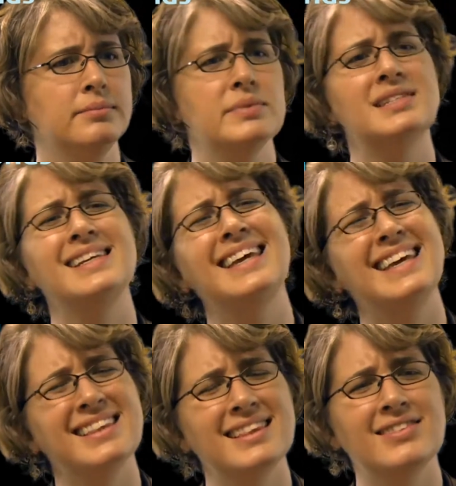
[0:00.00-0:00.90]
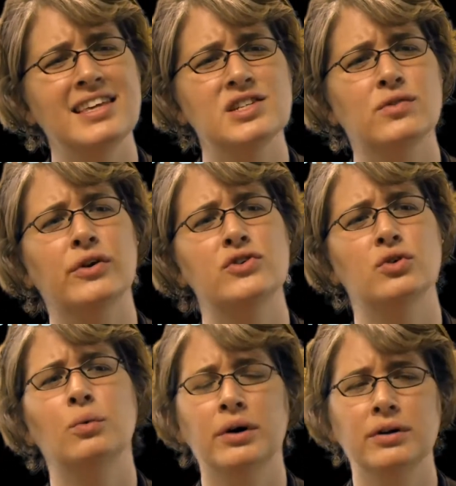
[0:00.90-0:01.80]
seeing these
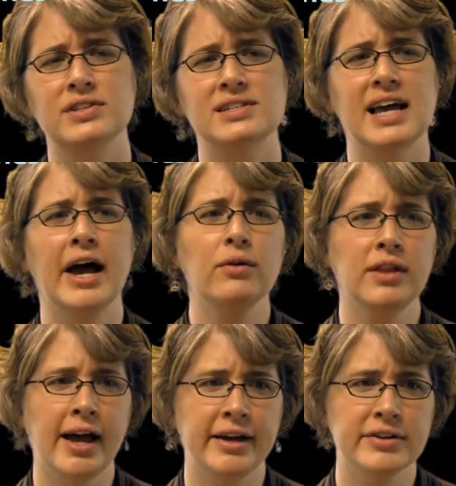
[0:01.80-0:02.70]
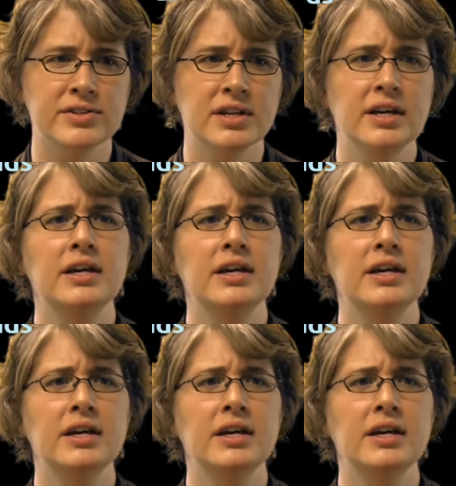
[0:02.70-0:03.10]
virtual worlds as outliers